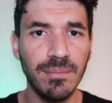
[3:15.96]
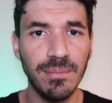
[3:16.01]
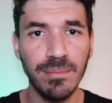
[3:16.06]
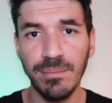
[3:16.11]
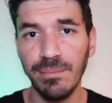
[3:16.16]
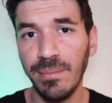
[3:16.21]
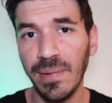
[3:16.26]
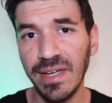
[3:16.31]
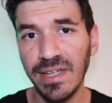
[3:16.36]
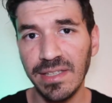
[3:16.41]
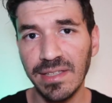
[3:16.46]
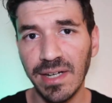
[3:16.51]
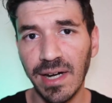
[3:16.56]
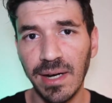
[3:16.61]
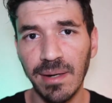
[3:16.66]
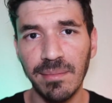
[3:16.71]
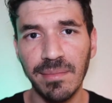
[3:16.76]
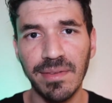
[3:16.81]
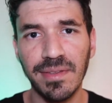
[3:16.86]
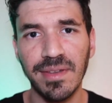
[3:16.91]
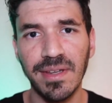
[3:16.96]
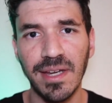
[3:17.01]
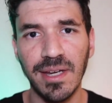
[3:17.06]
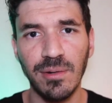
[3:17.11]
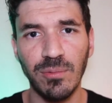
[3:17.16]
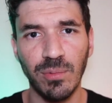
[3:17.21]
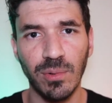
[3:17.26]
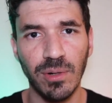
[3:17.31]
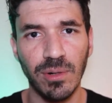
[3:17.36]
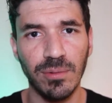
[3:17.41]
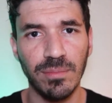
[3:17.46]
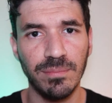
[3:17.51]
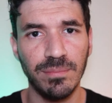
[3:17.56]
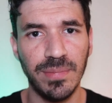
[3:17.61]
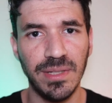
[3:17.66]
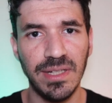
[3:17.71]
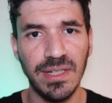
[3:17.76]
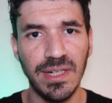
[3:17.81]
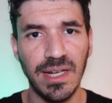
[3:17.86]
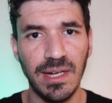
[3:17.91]
Many times they will
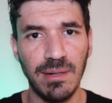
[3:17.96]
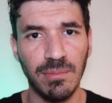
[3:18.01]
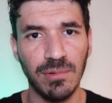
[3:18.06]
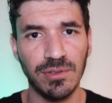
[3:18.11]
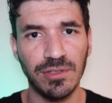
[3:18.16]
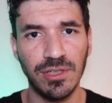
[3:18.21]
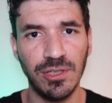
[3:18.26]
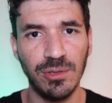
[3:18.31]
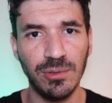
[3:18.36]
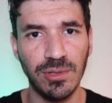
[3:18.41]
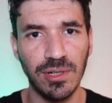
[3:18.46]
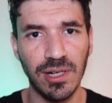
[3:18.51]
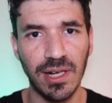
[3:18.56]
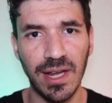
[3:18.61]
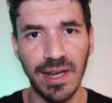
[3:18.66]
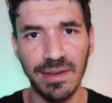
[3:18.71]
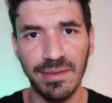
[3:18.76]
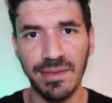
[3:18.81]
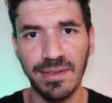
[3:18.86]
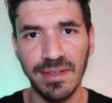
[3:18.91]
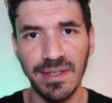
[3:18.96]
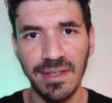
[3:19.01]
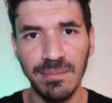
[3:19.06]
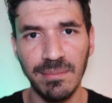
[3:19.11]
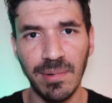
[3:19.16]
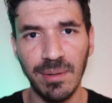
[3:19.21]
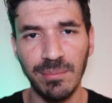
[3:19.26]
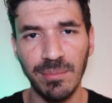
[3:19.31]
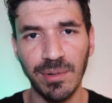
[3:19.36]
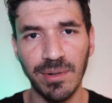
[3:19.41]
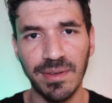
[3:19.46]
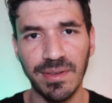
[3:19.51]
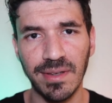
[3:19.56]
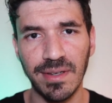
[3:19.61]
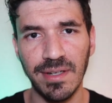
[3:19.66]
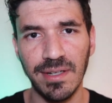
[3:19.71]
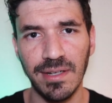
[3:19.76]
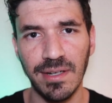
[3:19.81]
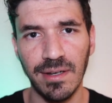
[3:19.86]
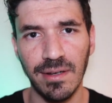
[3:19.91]
be able to utilize team members
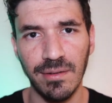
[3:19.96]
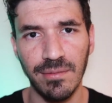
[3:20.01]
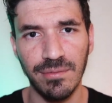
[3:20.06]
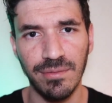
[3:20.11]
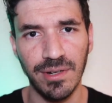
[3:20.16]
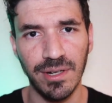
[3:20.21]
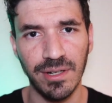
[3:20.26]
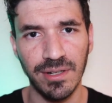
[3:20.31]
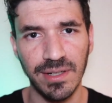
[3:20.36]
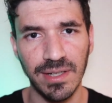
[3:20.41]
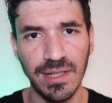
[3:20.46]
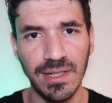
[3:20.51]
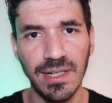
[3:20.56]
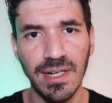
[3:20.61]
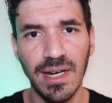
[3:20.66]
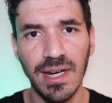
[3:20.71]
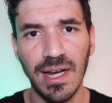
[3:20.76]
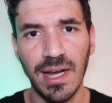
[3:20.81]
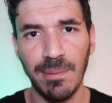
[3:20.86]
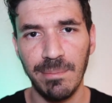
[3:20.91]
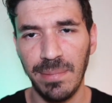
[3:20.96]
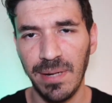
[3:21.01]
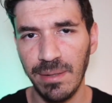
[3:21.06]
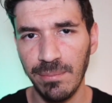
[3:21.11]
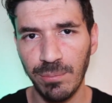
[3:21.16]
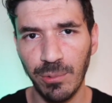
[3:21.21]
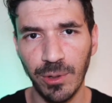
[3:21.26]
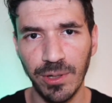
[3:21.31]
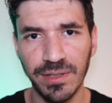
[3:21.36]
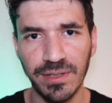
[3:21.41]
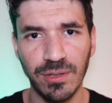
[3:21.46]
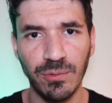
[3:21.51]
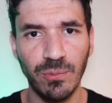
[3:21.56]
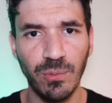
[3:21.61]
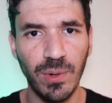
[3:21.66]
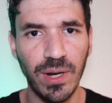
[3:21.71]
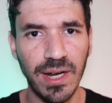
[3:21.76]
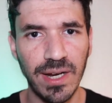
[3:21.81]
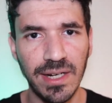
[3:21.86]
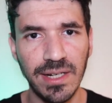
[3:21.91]
in a very pinpointed
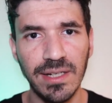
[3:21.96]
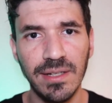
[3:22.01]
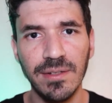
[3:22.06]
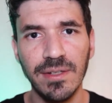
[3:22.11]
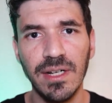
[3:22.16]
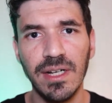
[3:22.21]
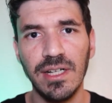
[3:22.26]
way.